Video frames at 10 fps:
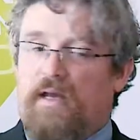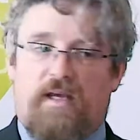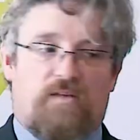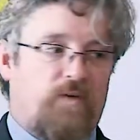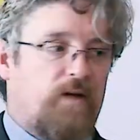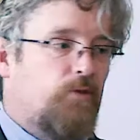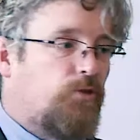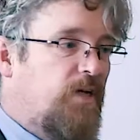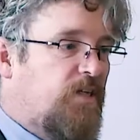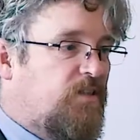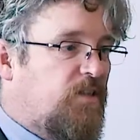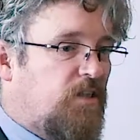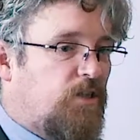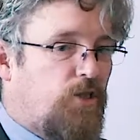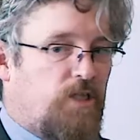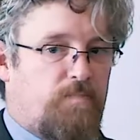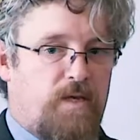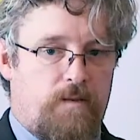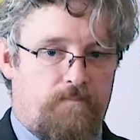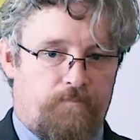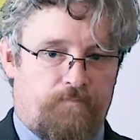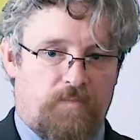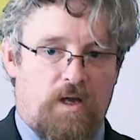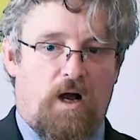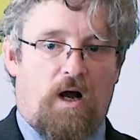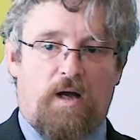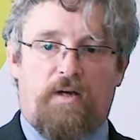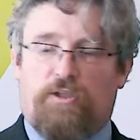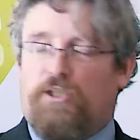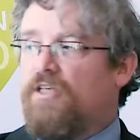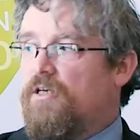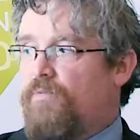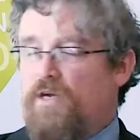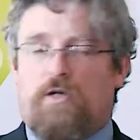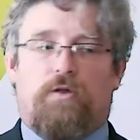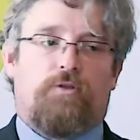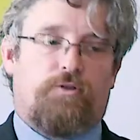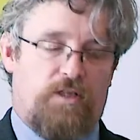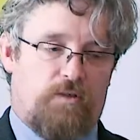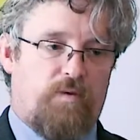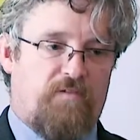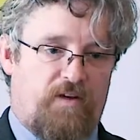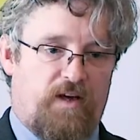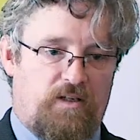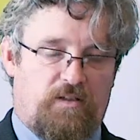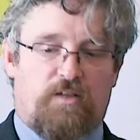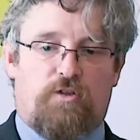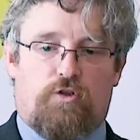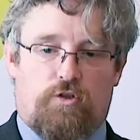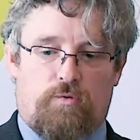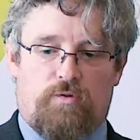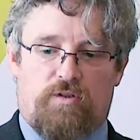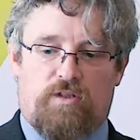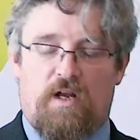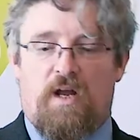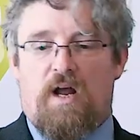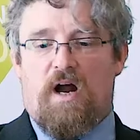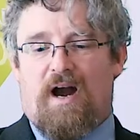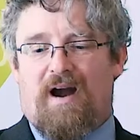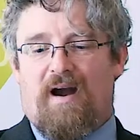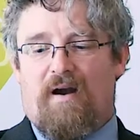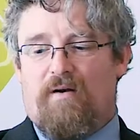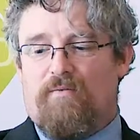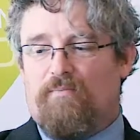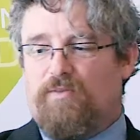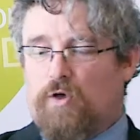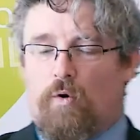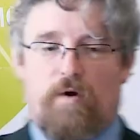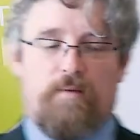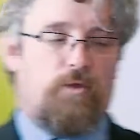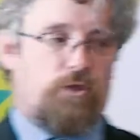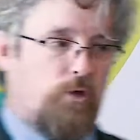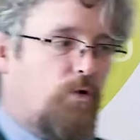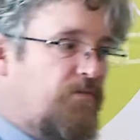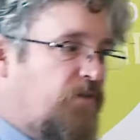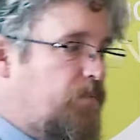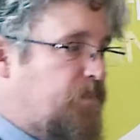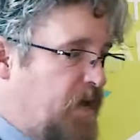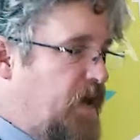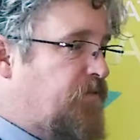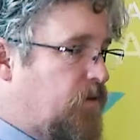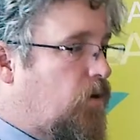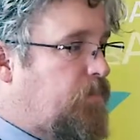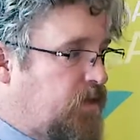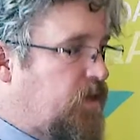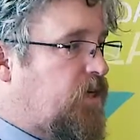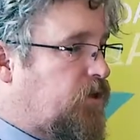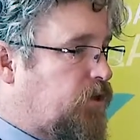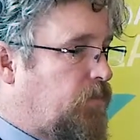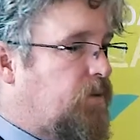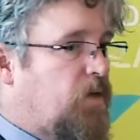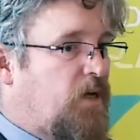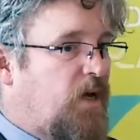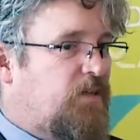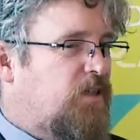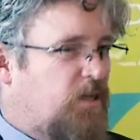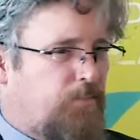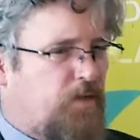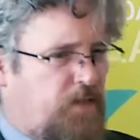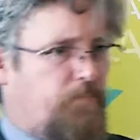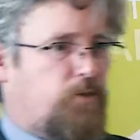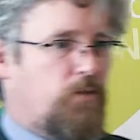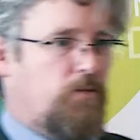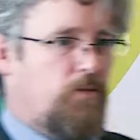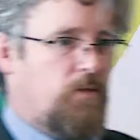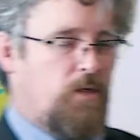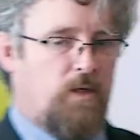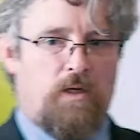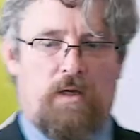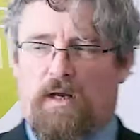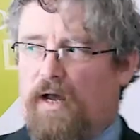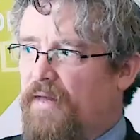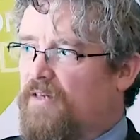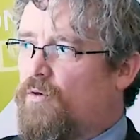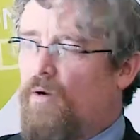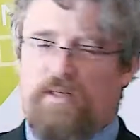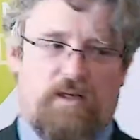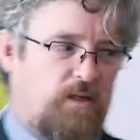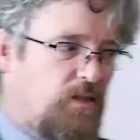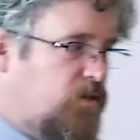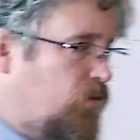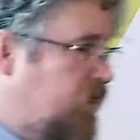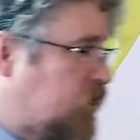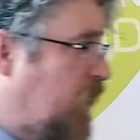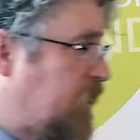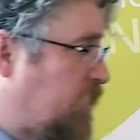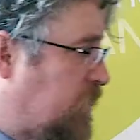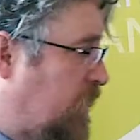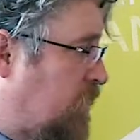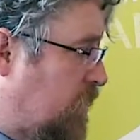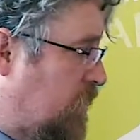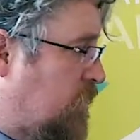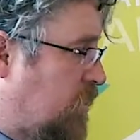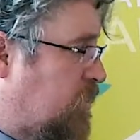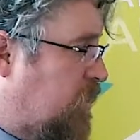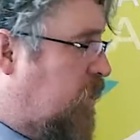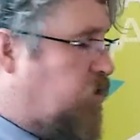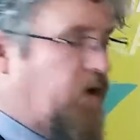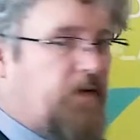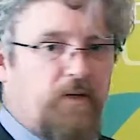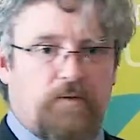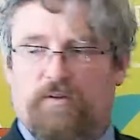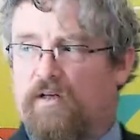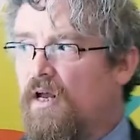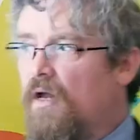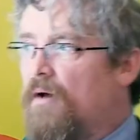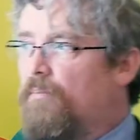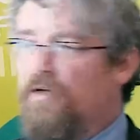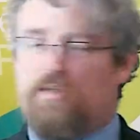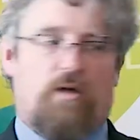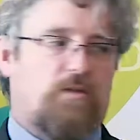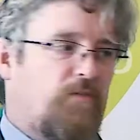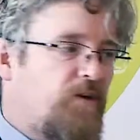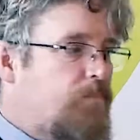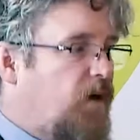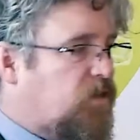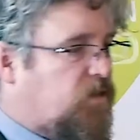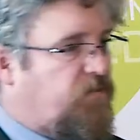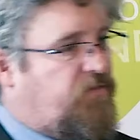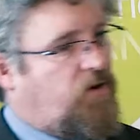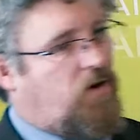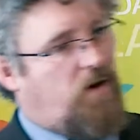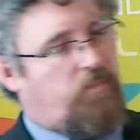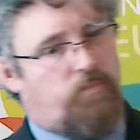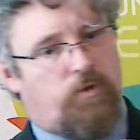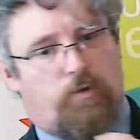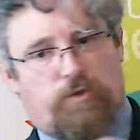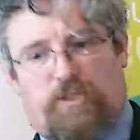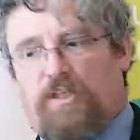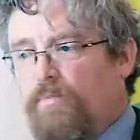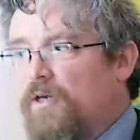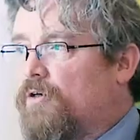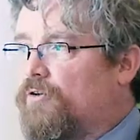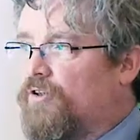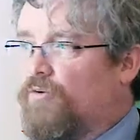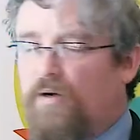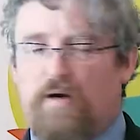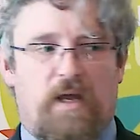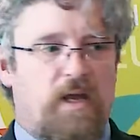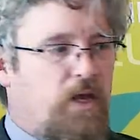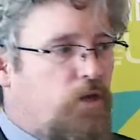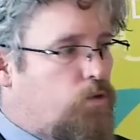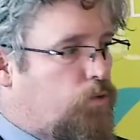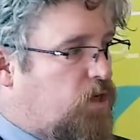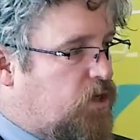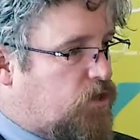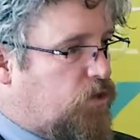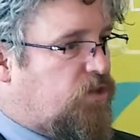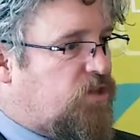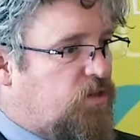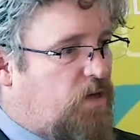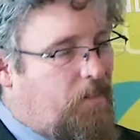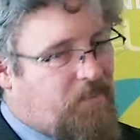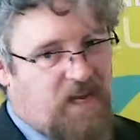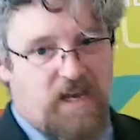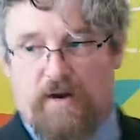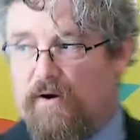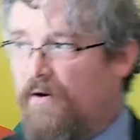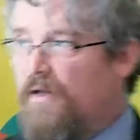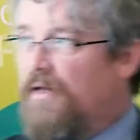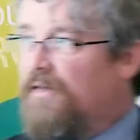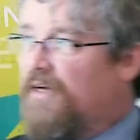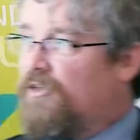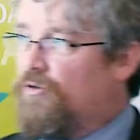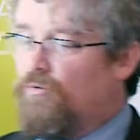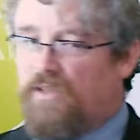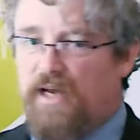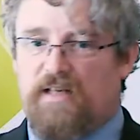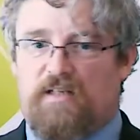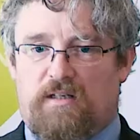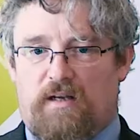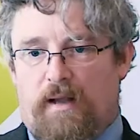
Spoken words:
is very much related to things like GDP. Higher GDP countries, we find that the students are scoring much lower for behaviour, opinion leadership, and things like perception. And that's quite a challenging thing to get your head around. But it's also very positive for low GDP countries where it does appear that you get